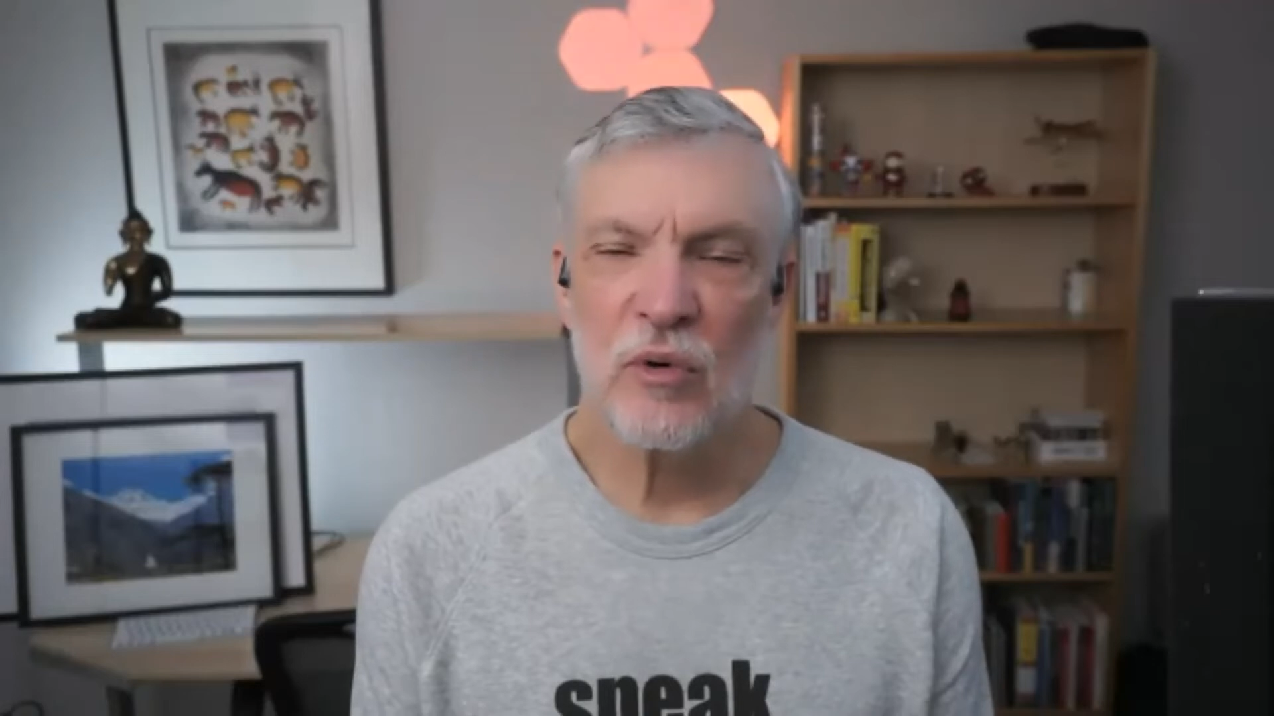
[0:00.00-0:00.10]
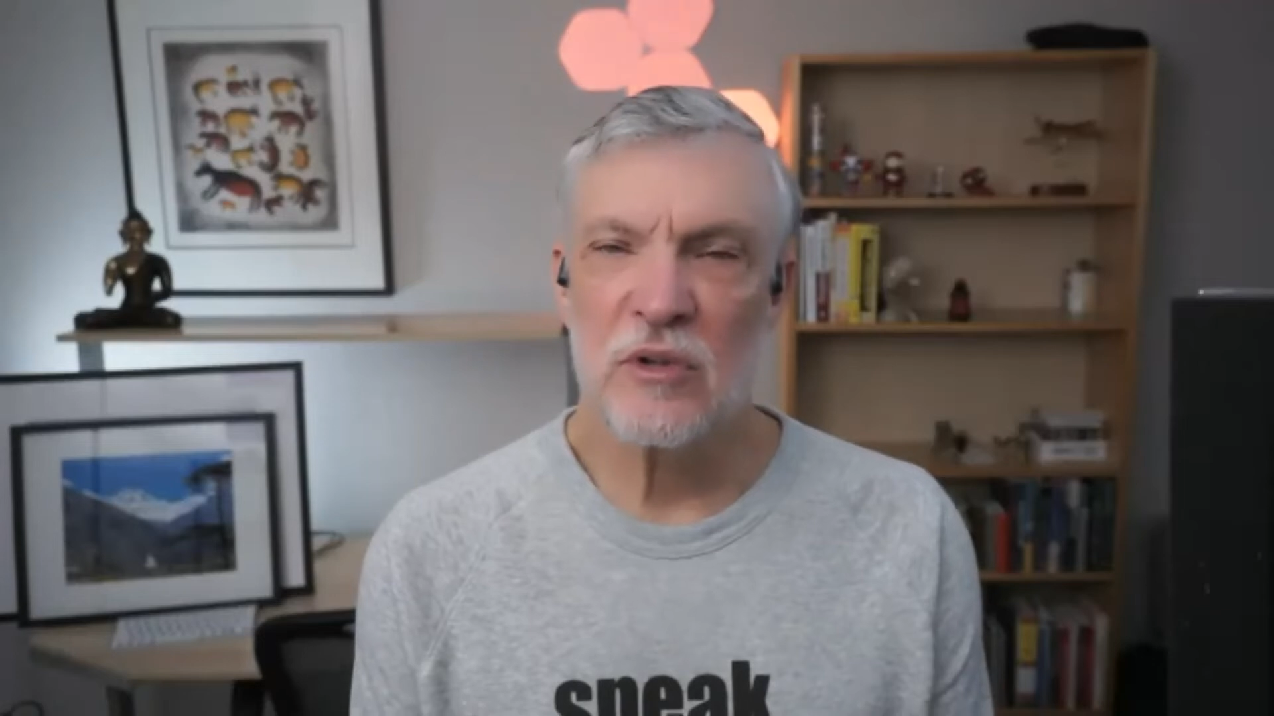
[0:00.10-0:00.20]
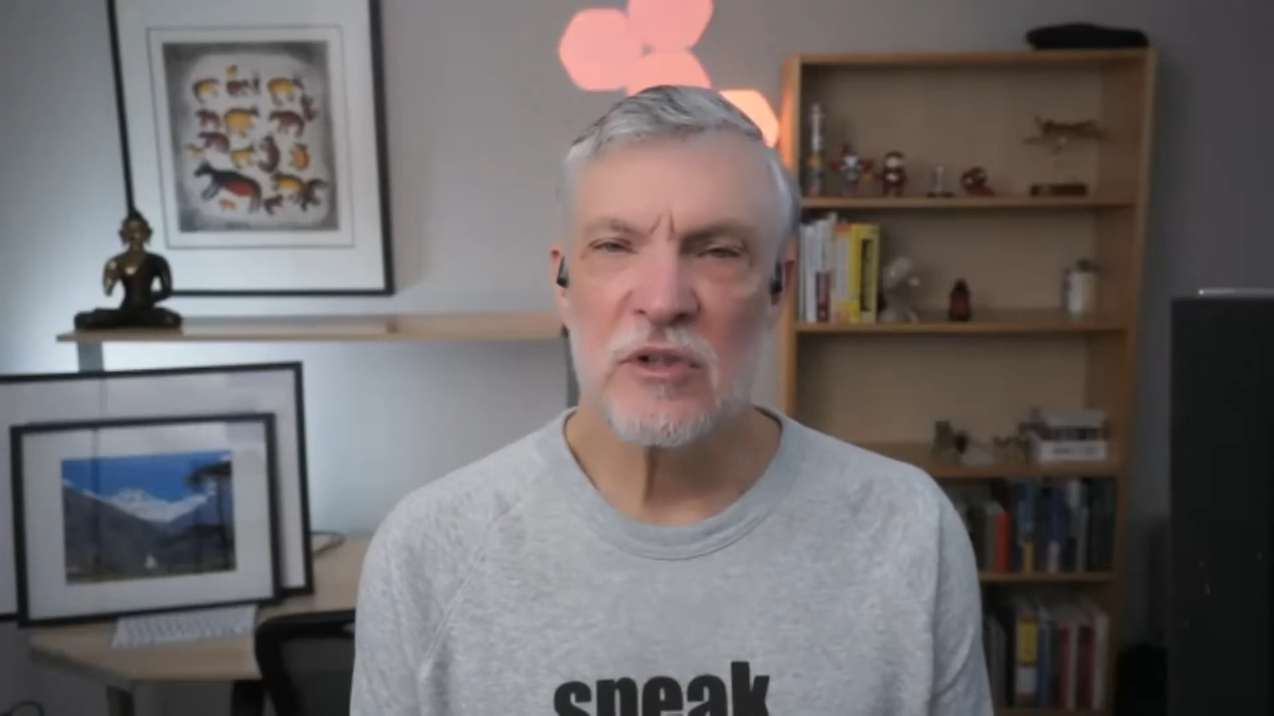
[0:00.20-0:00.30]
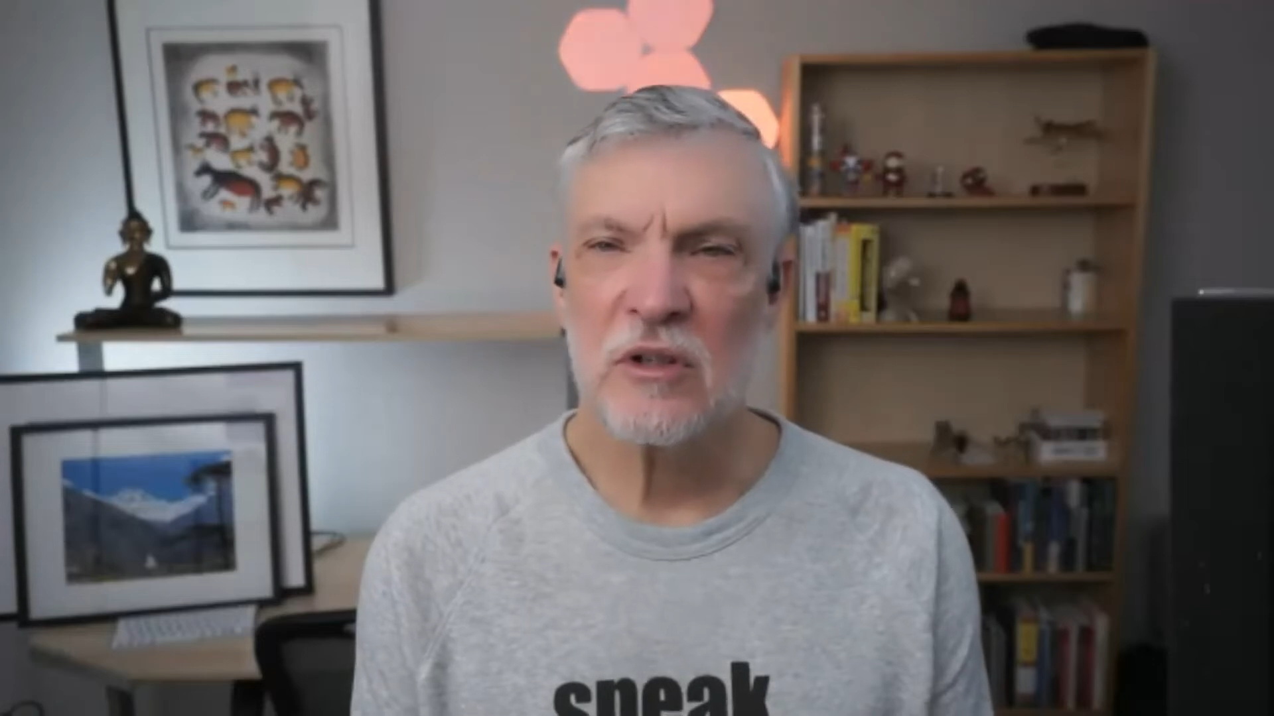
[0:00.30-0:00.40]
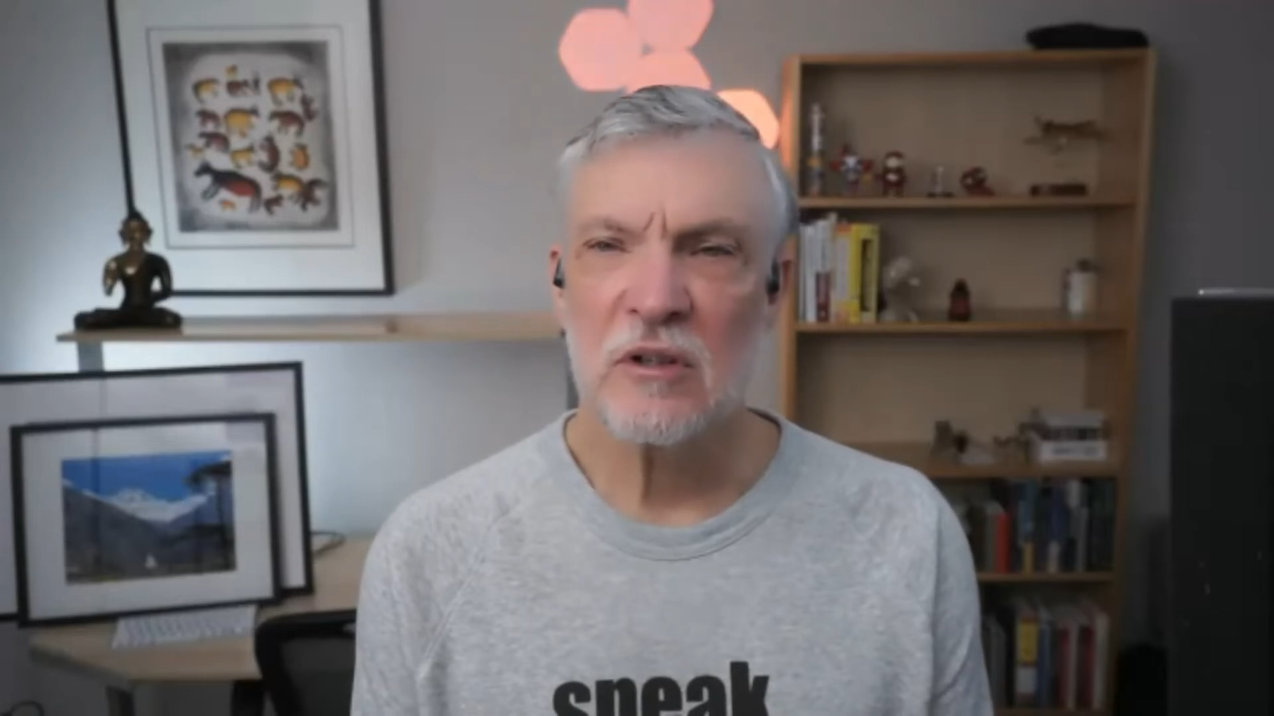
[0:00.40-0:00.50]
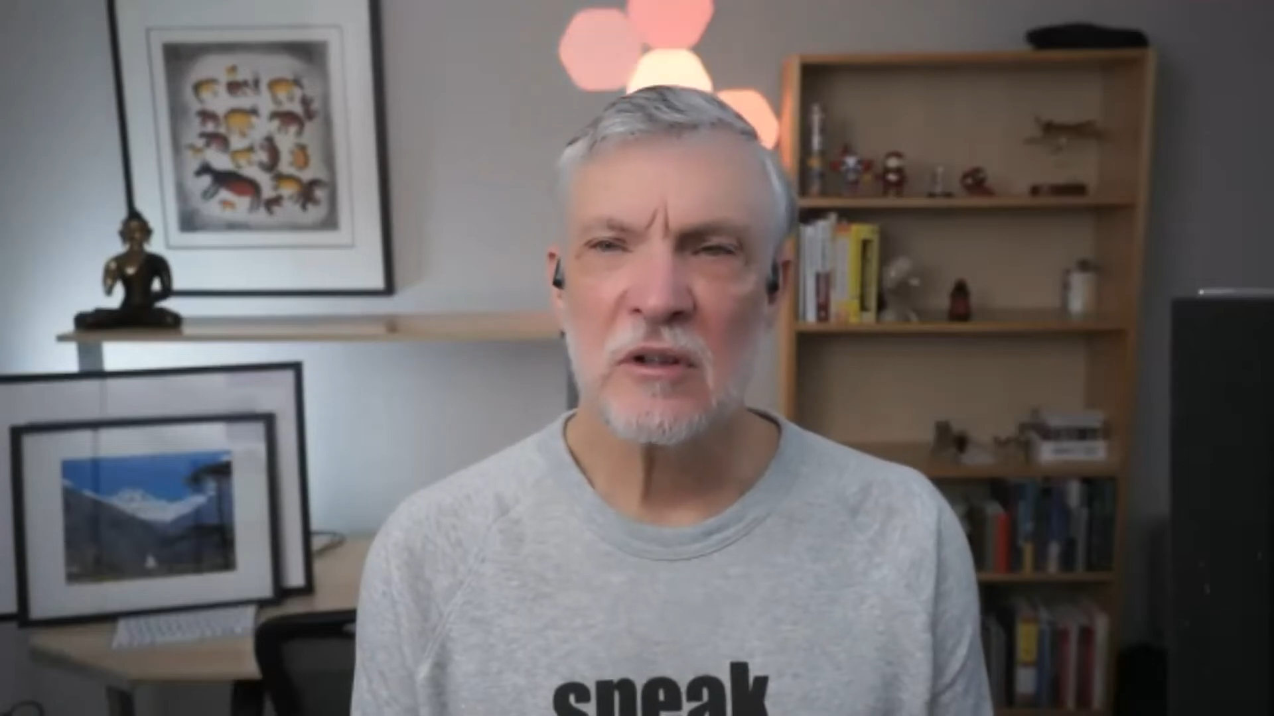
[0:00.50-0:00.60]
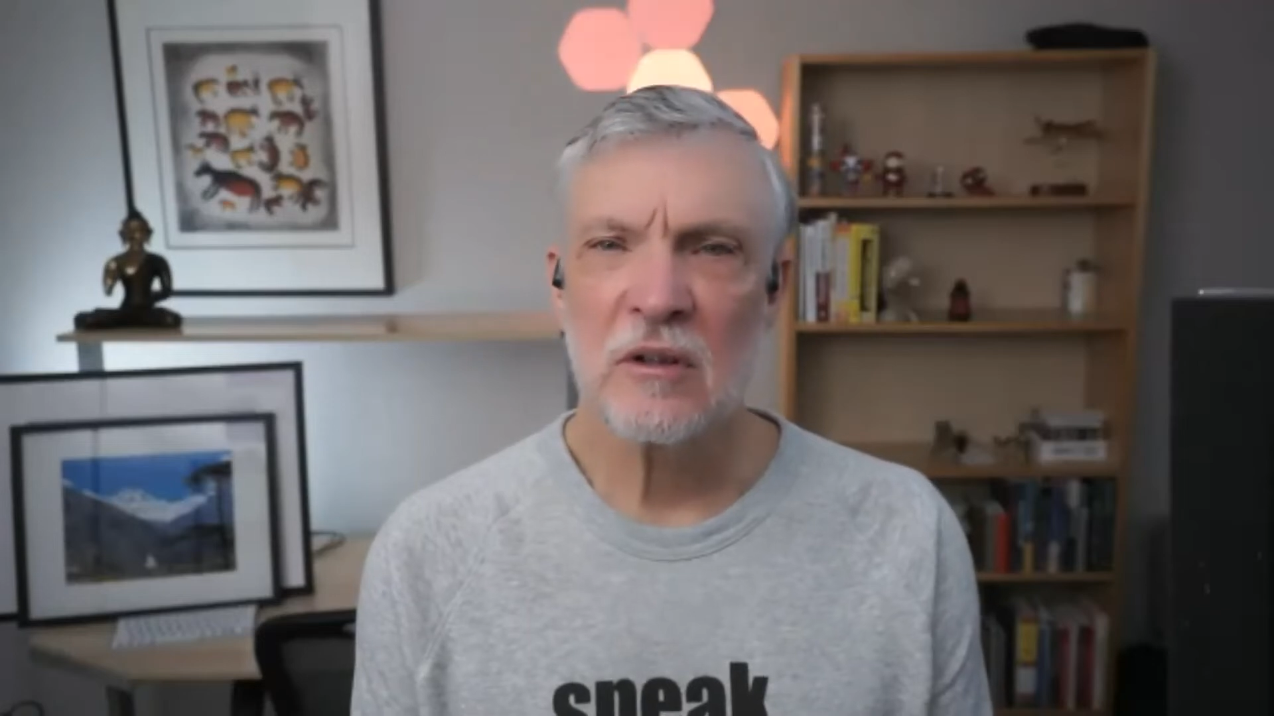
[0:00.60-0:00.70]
ones in?